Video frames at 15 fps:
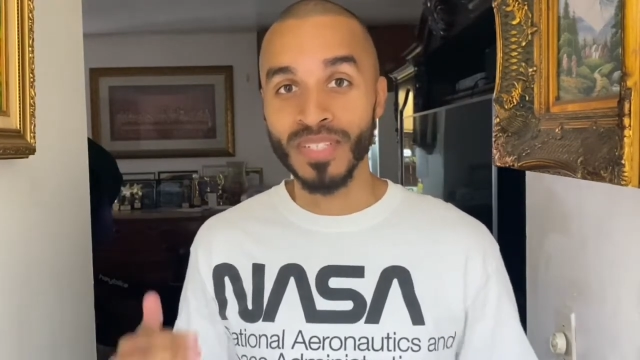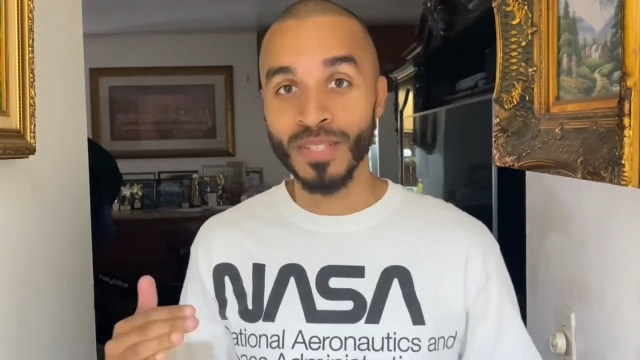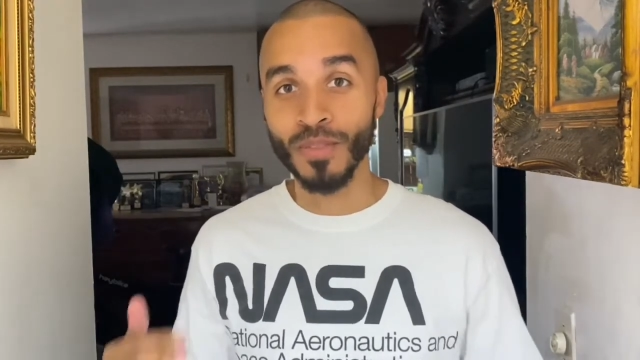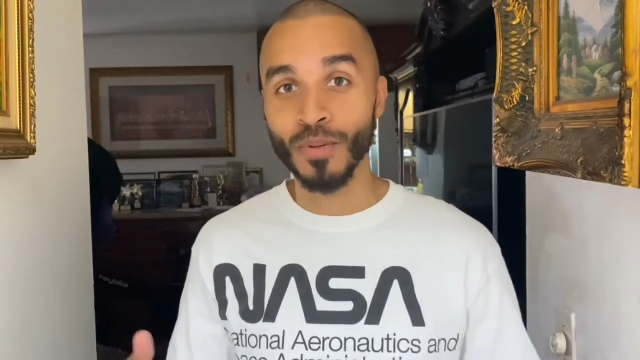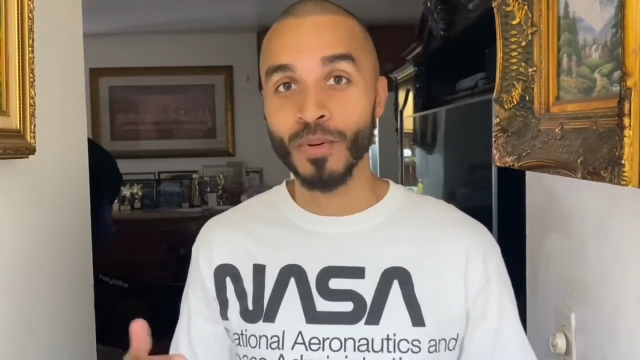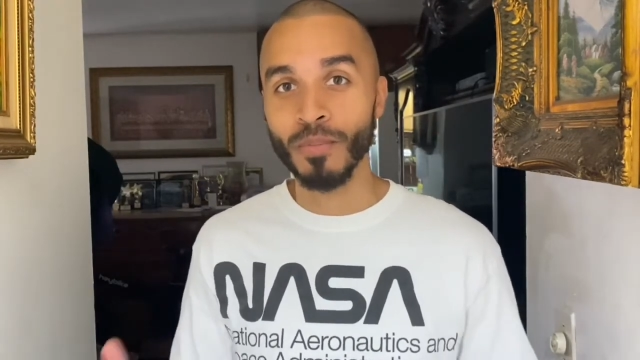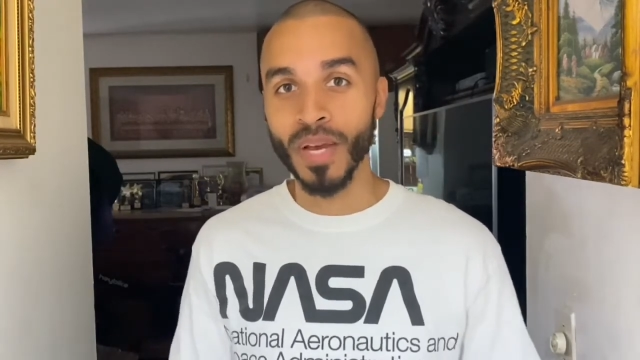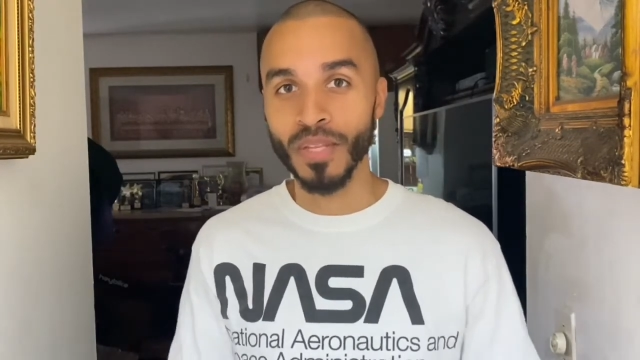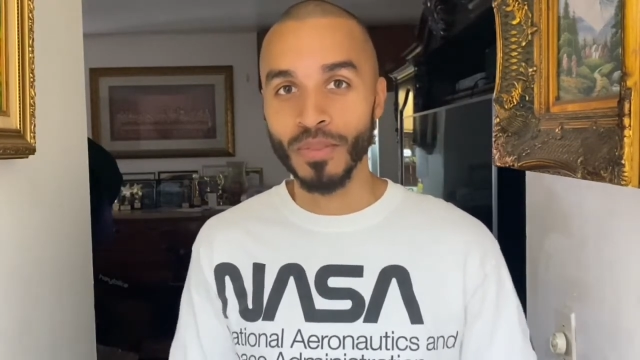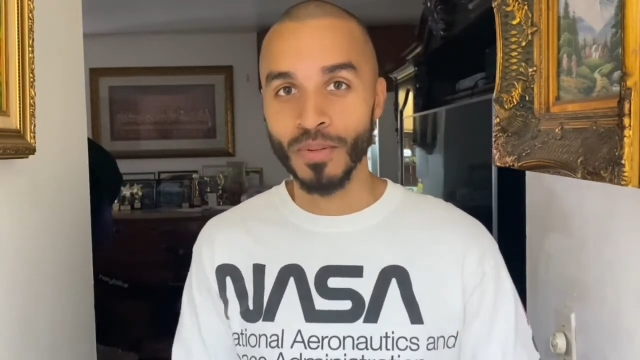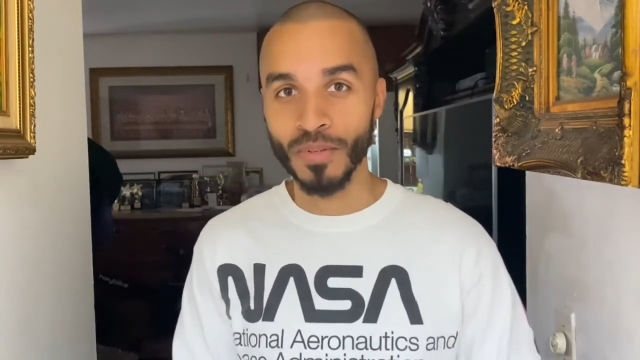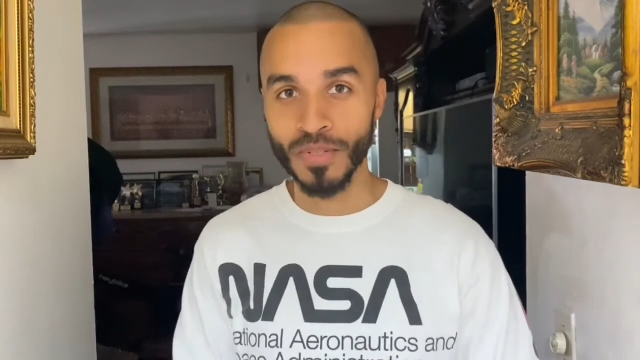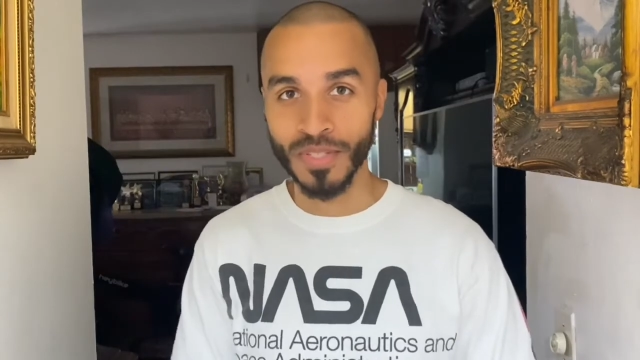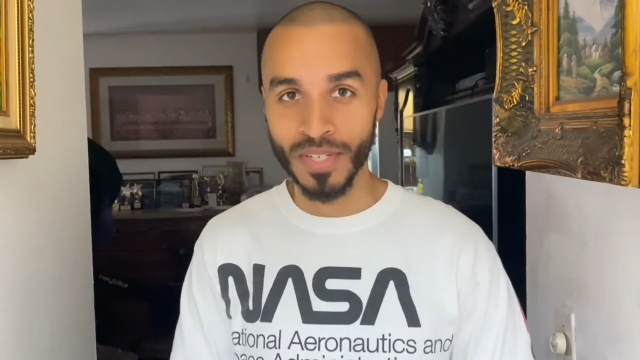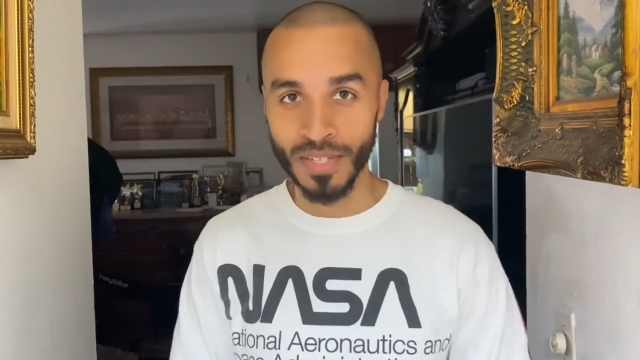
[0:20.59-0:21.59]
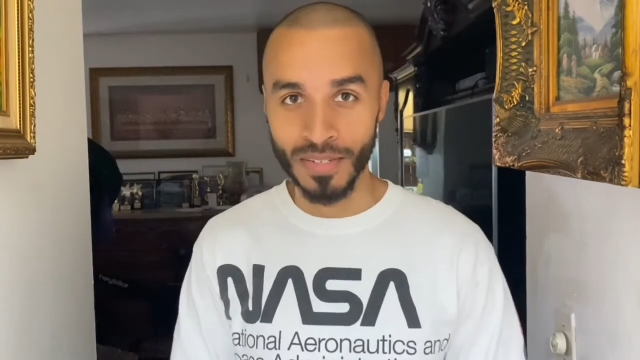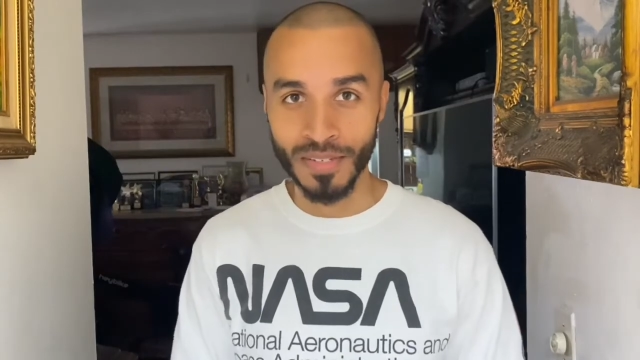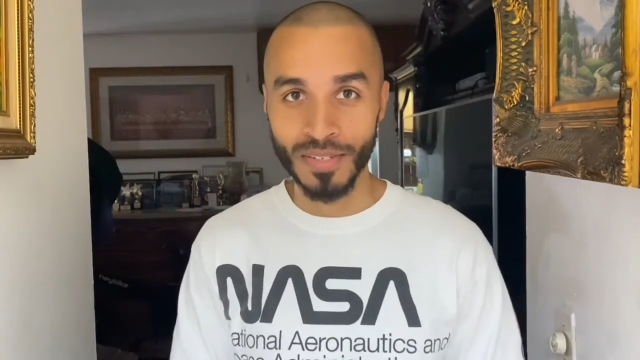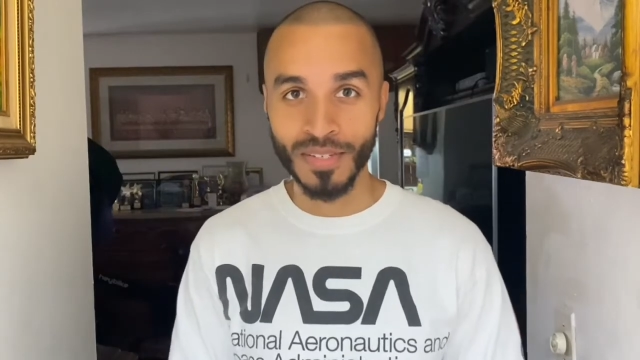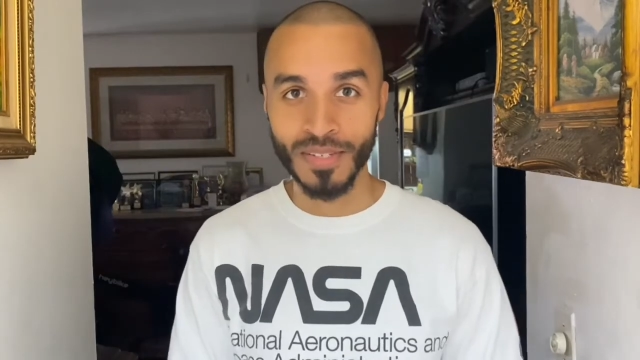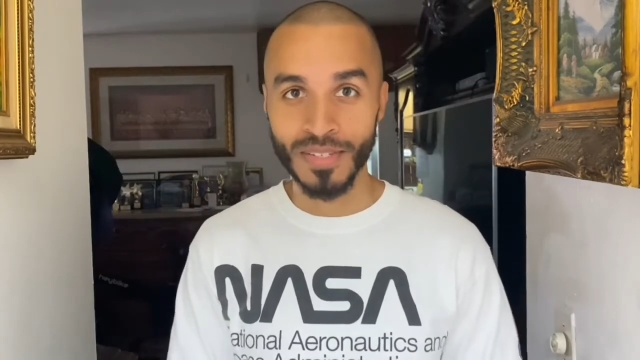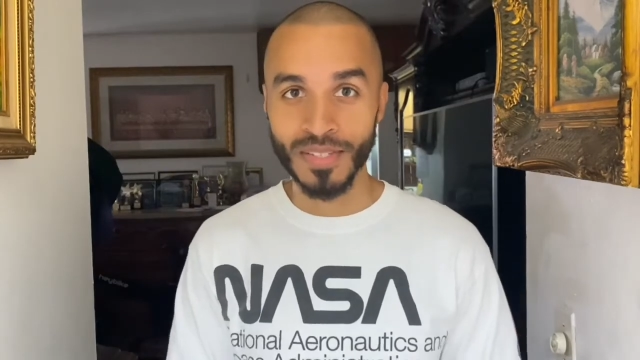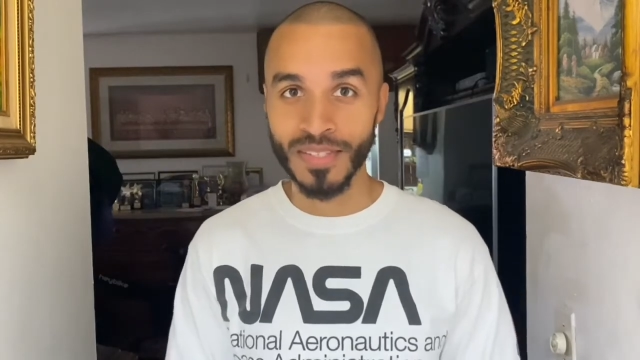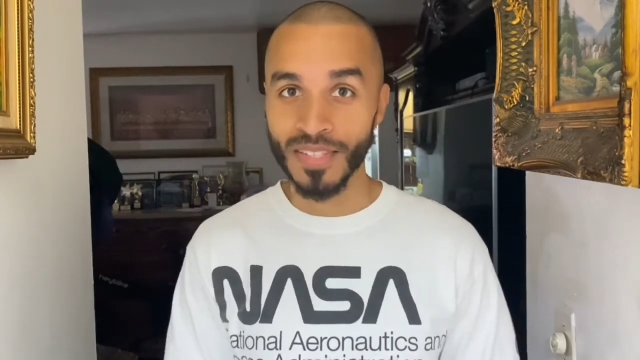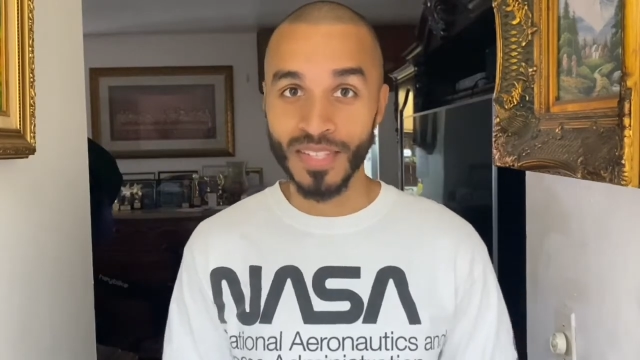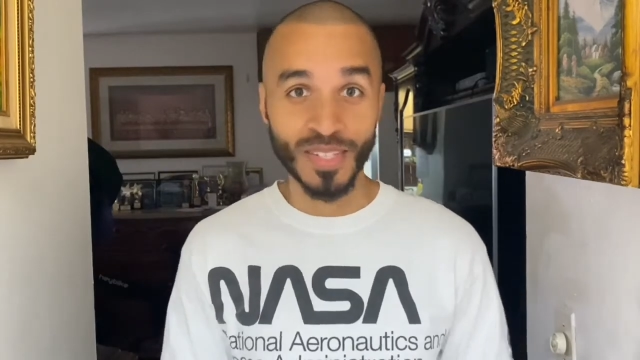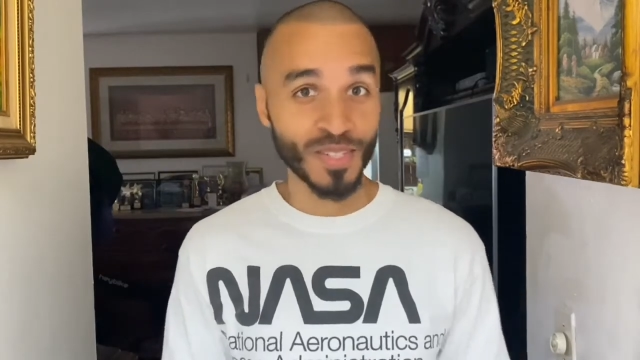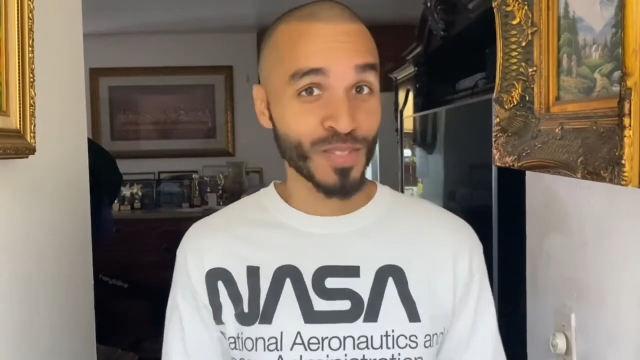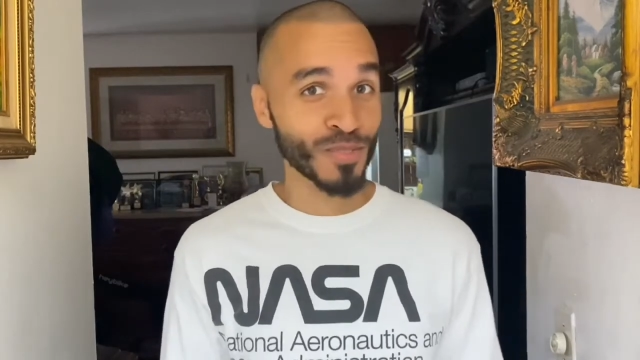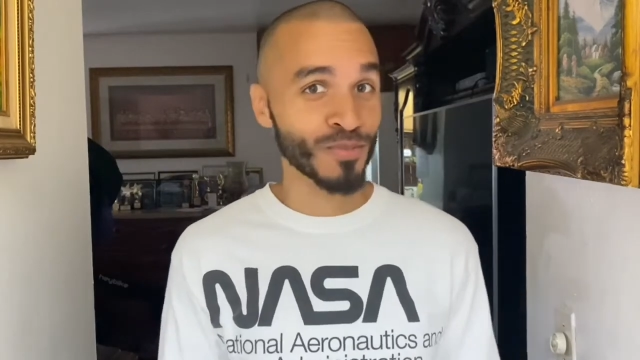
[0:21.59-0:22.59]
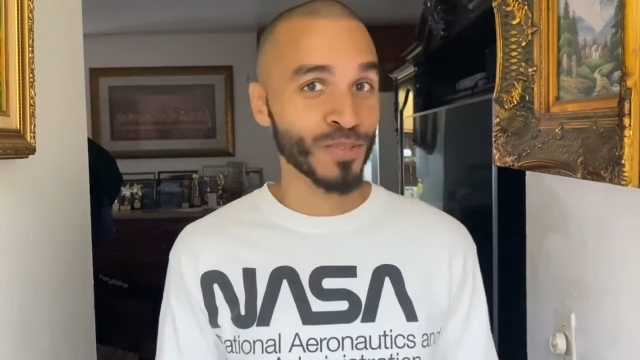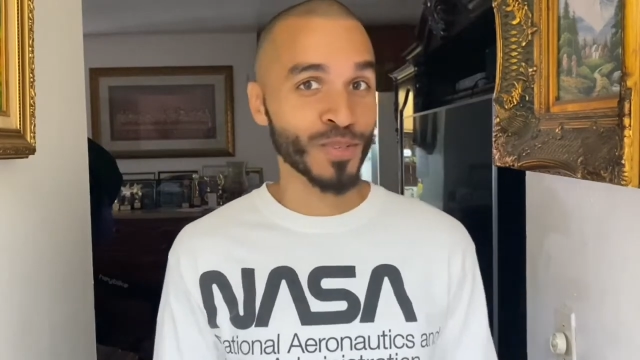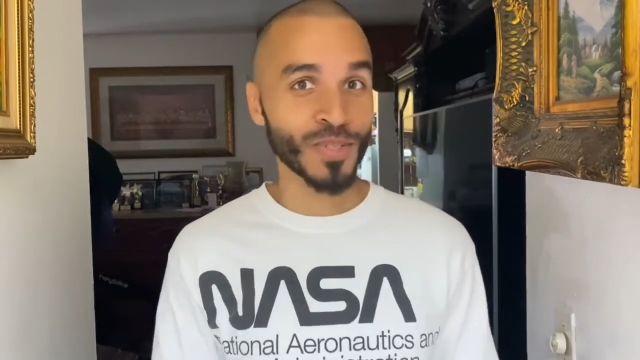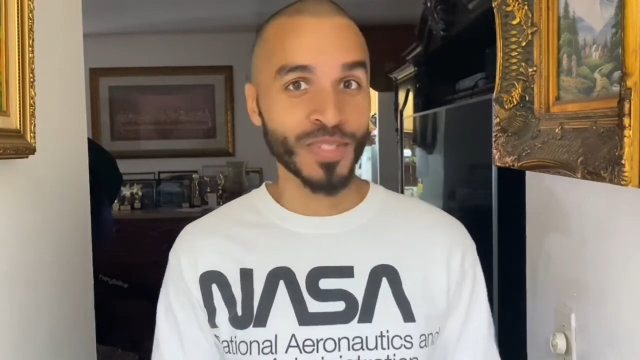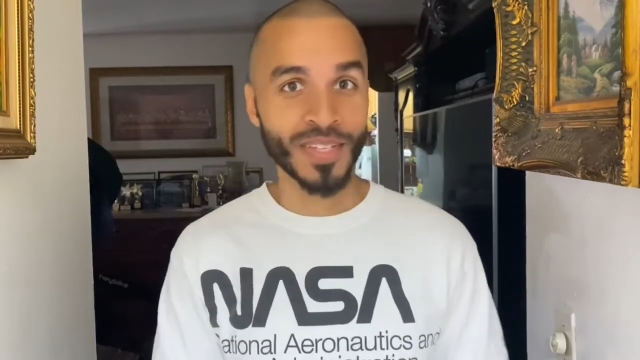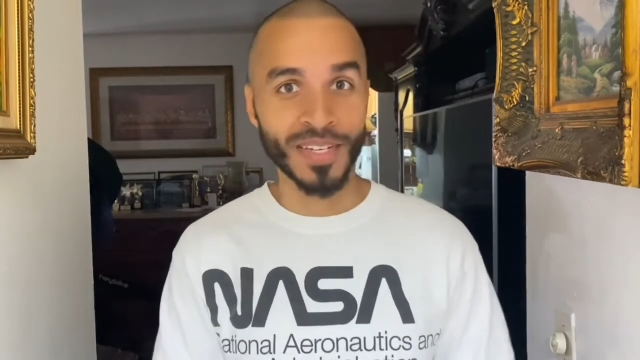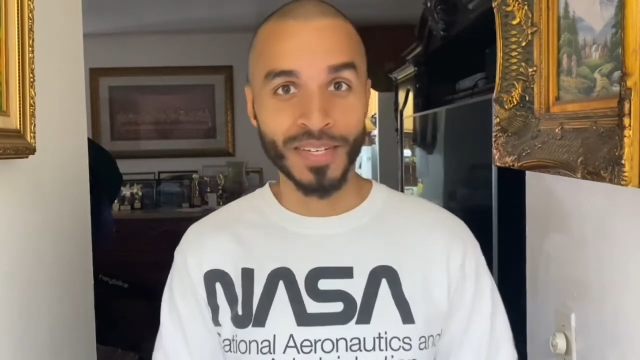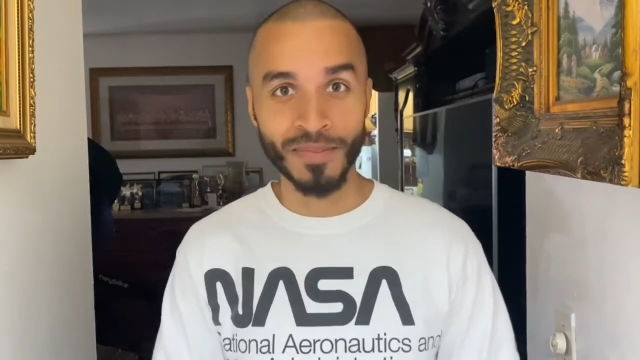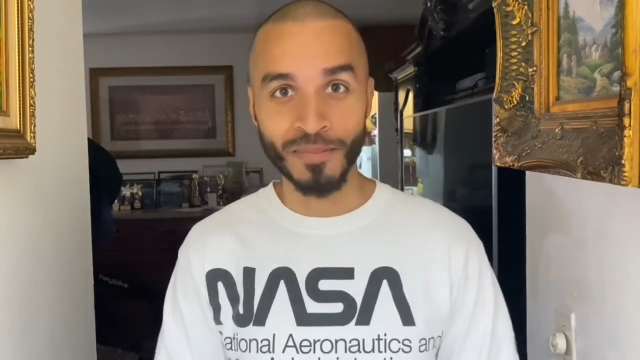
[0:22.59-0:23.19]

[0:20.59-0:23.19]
Throwback Thursday. Today's the first day.